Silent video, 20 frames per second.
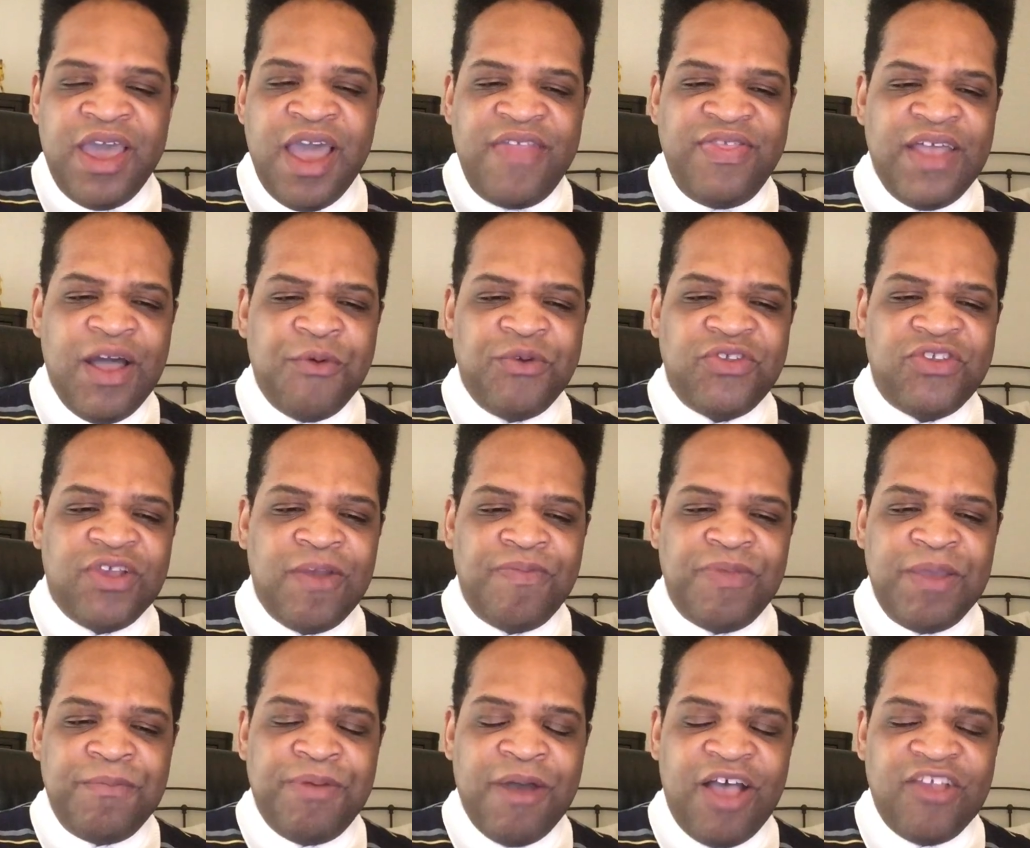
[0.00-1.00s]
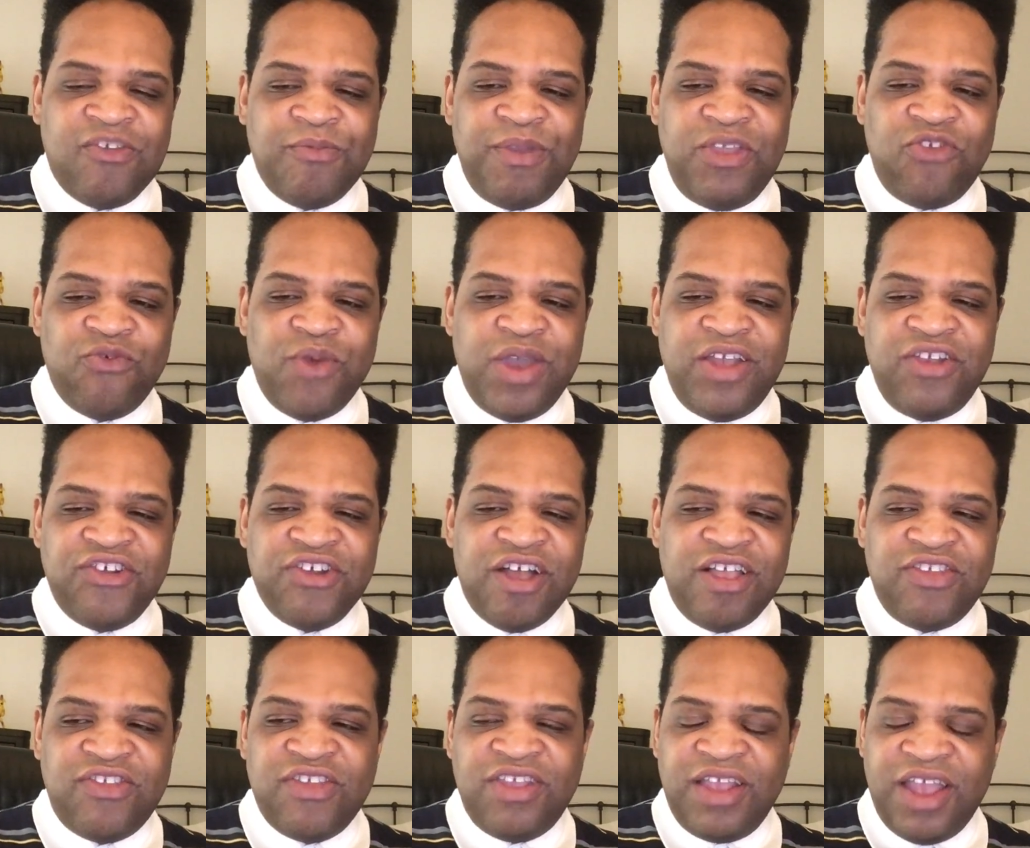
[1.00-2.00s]
And that was something possibly Dwayne
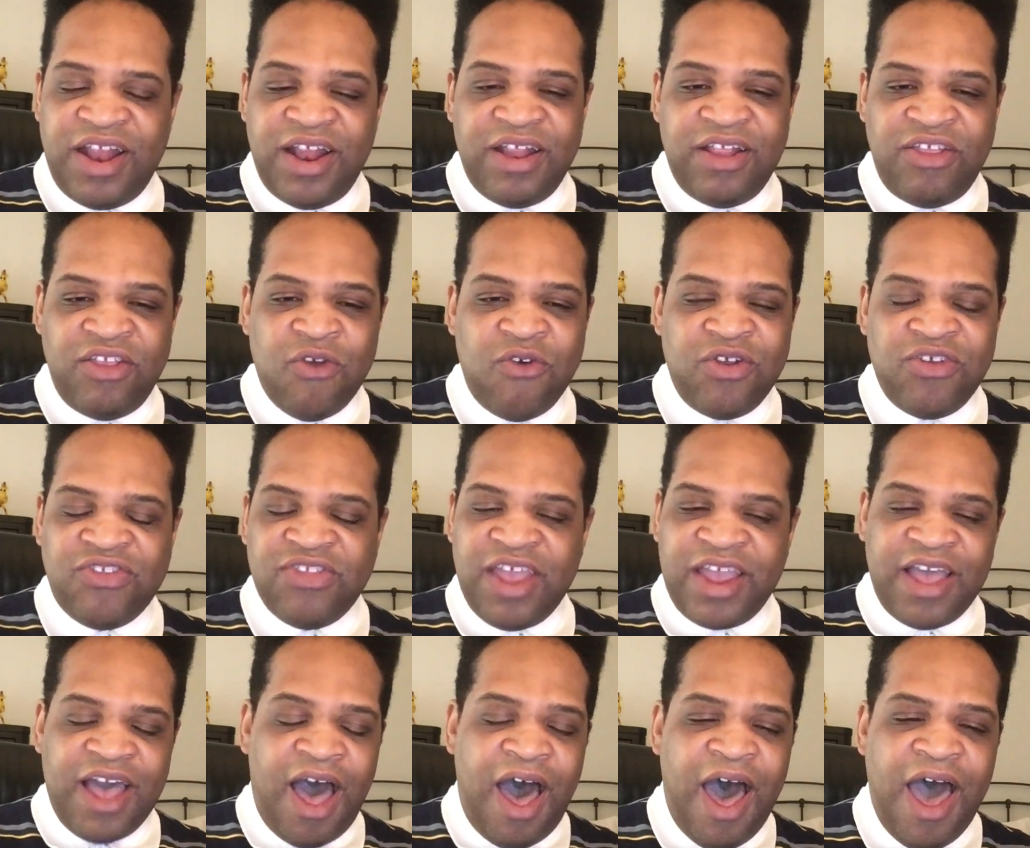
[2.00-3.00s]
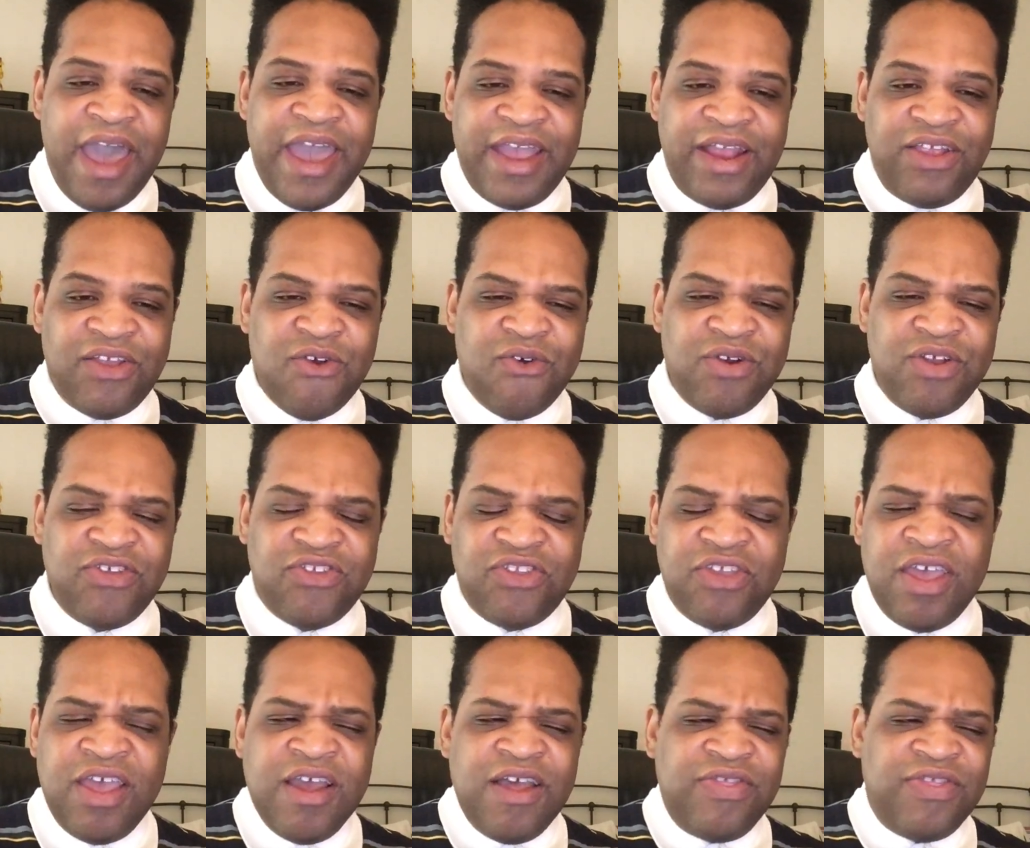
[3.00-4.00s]
Johnson noticed, like I noticed,
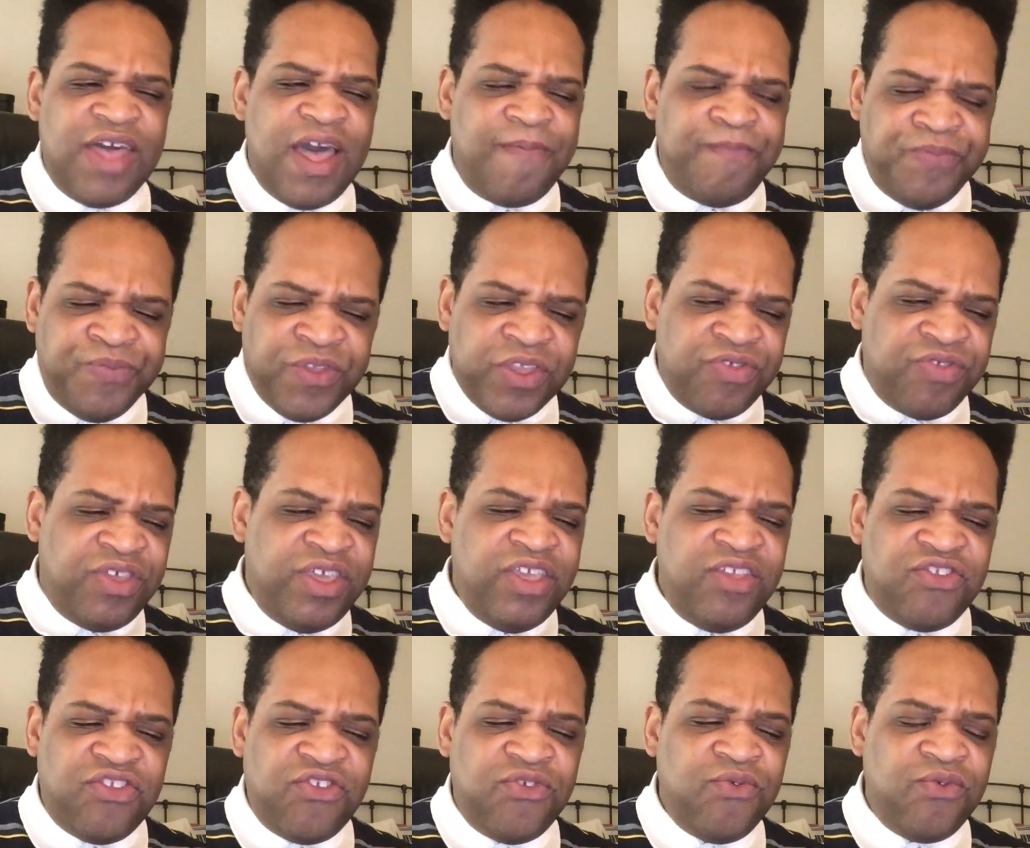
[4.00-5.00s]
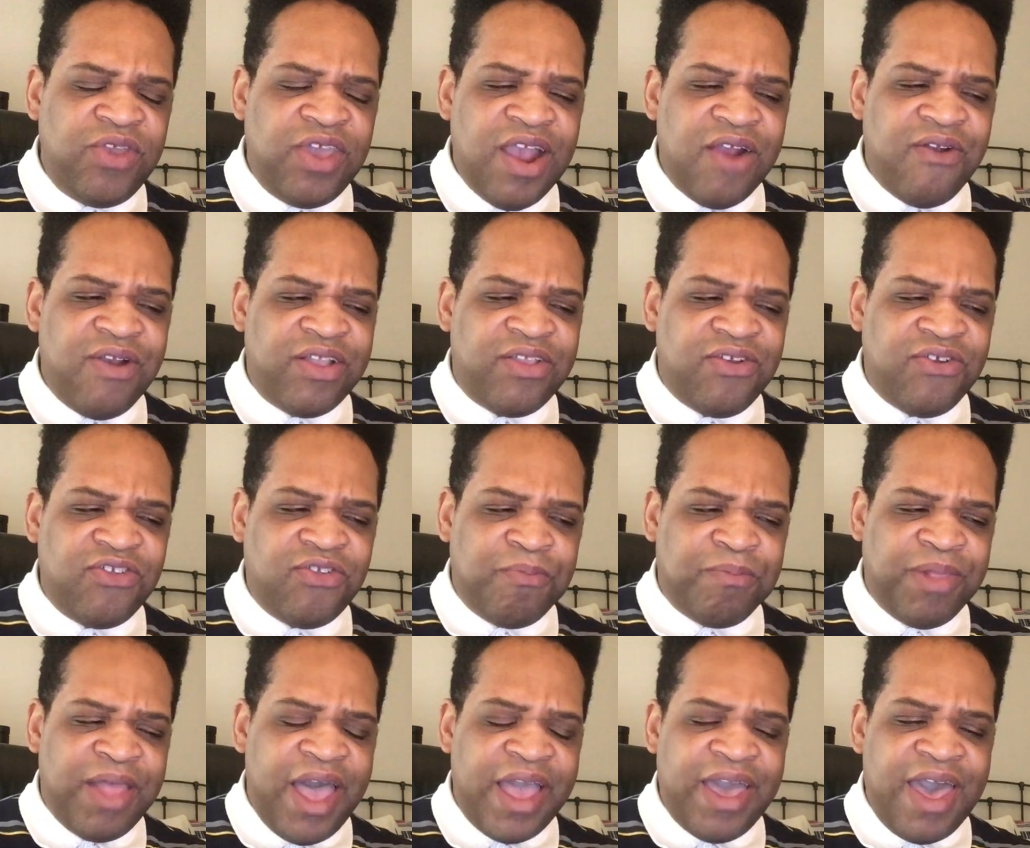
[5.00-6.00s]
that these two characters,
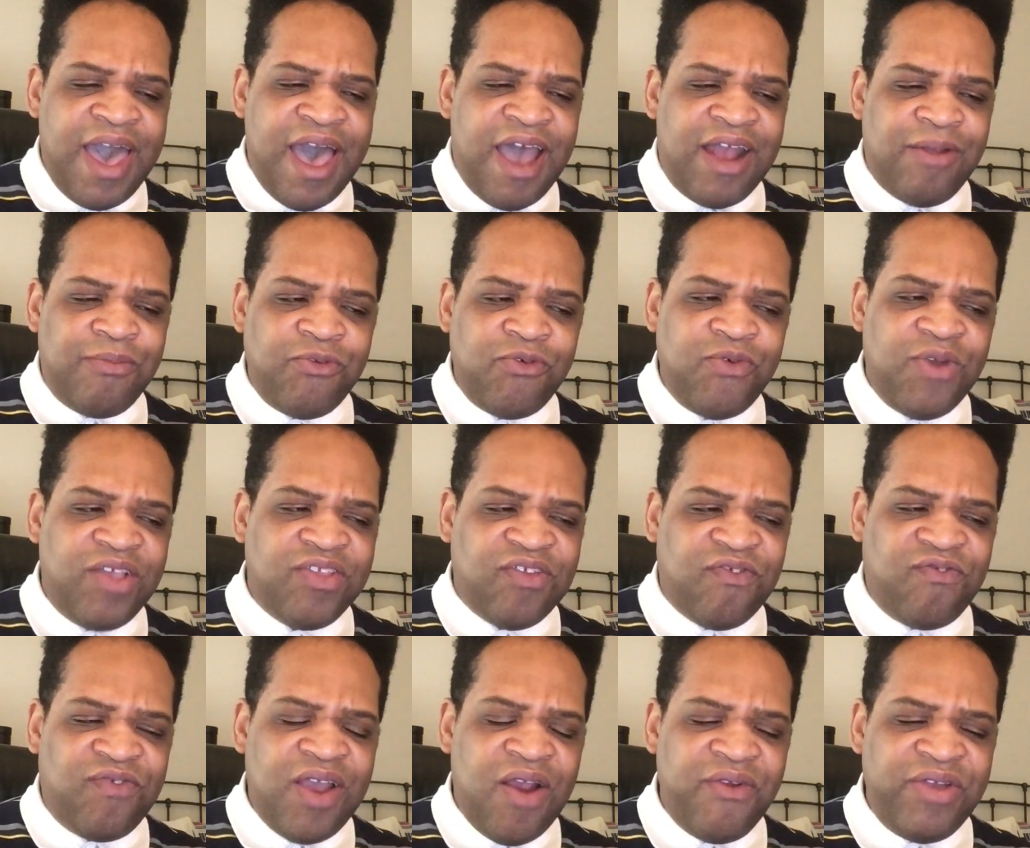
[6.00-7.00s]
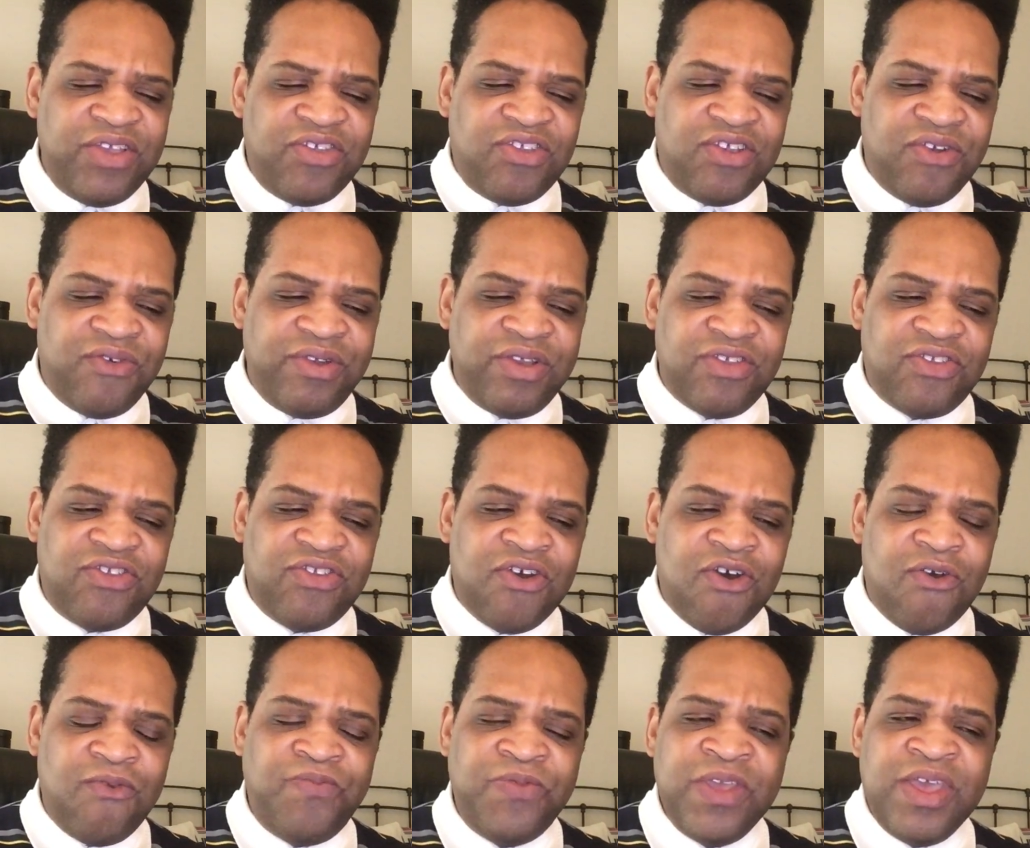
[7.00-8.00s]
Black Adam, who has a very serious
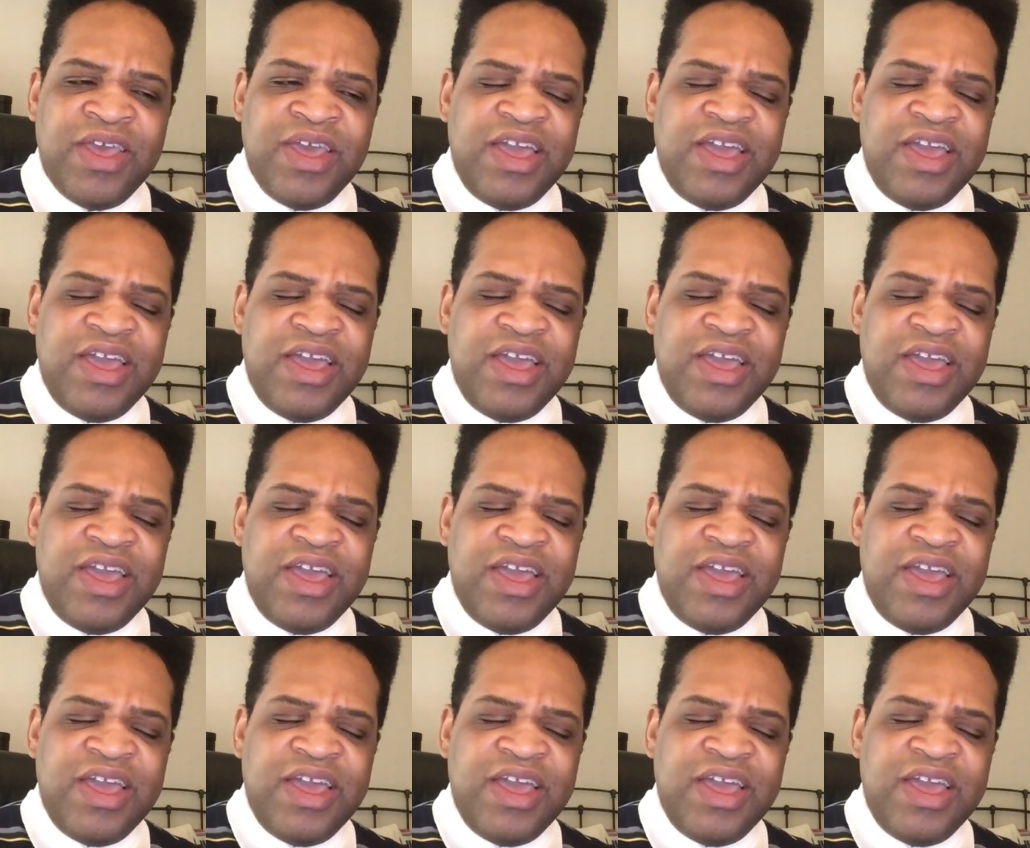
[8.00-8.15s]
tone,